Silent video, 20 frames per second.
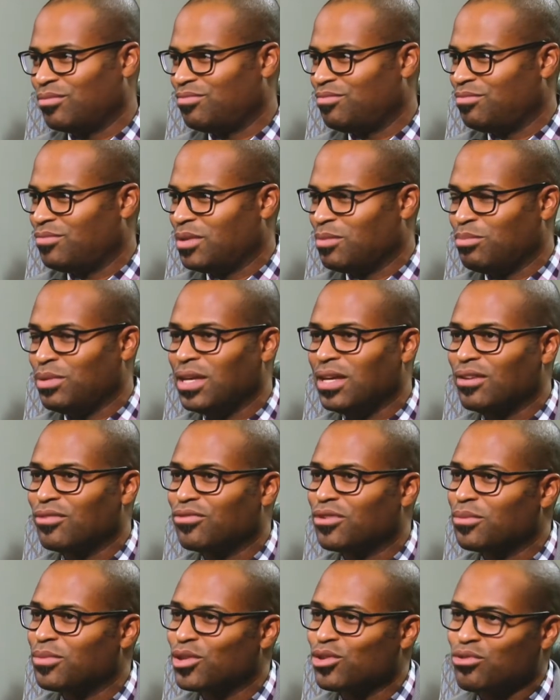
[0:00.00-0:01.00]
being
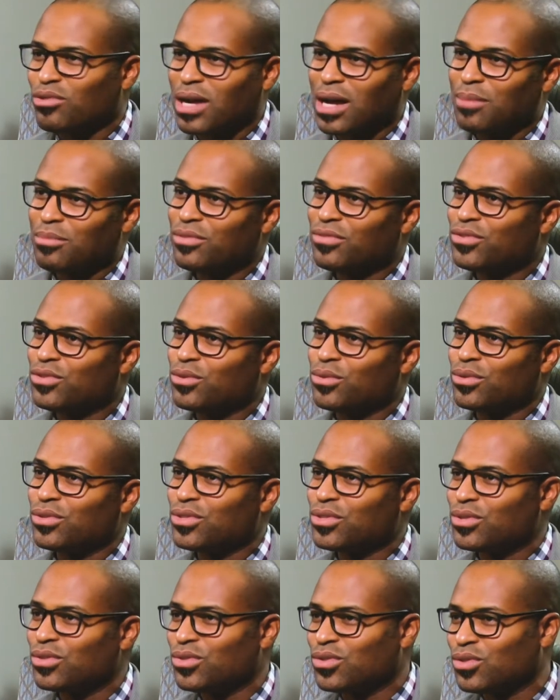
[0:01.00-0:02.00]
from the tribe of so and
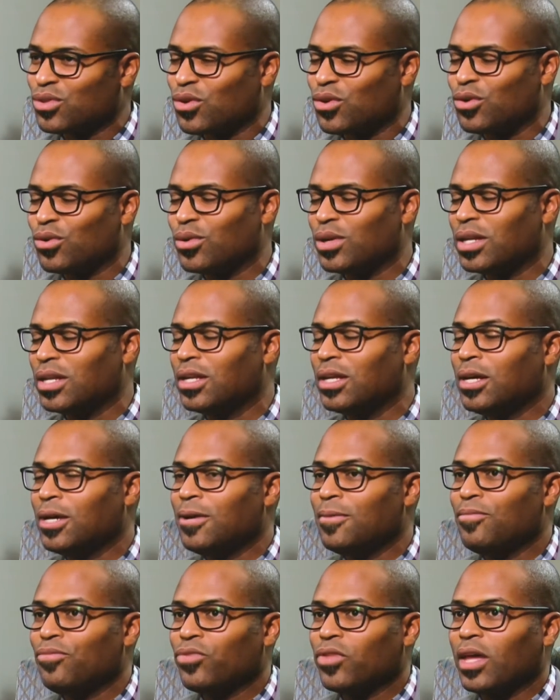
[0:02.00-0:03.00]
so and so,
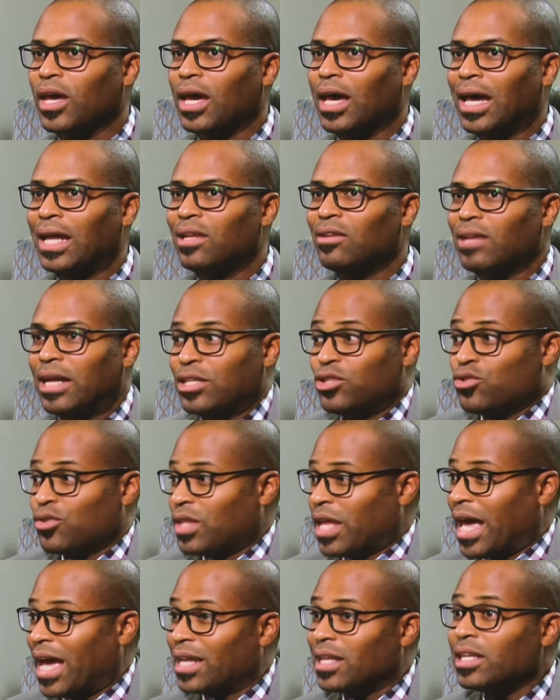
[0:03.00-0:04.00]
and so they
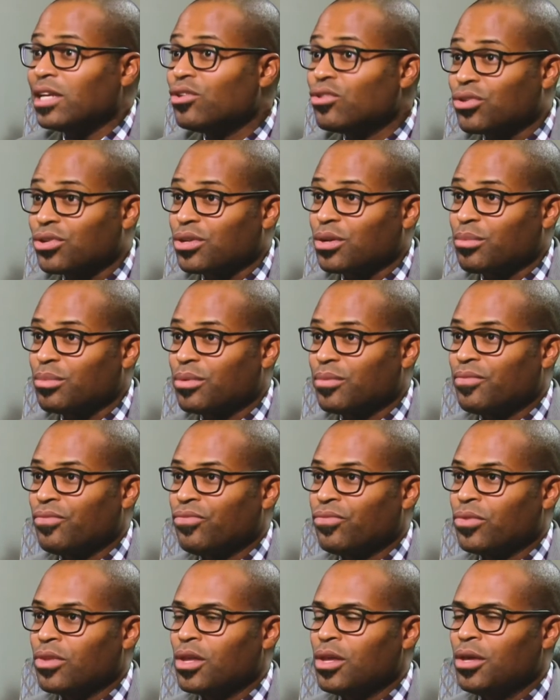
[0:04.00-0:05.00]
had leadership.
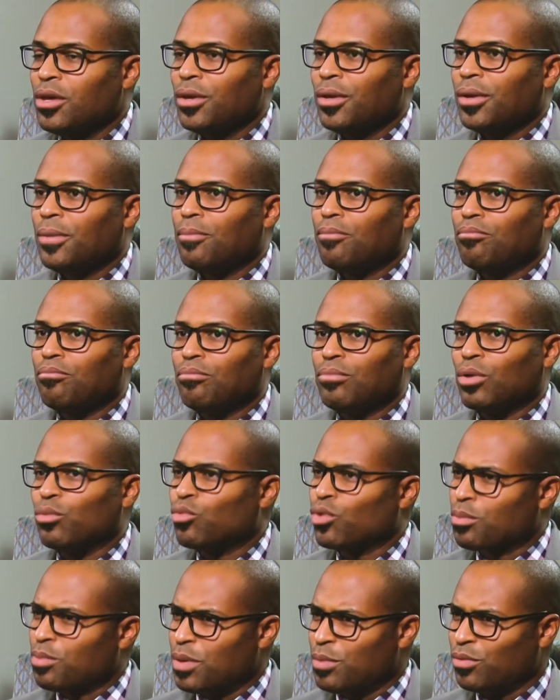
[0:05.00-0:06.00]
But
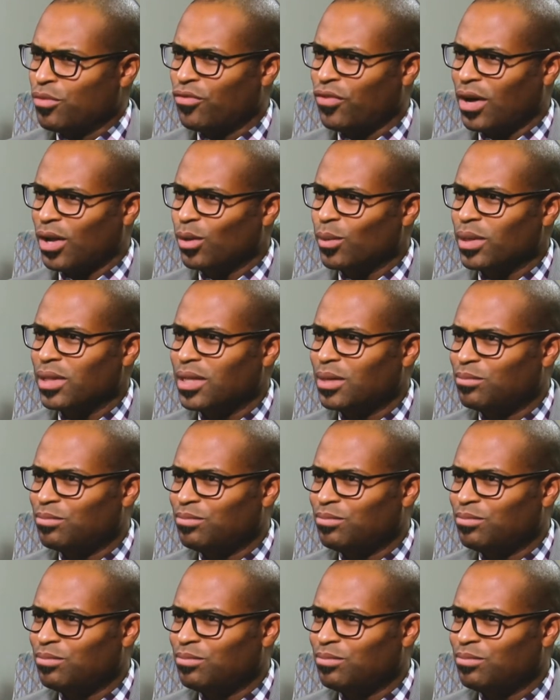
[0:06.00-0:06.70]
were people following them?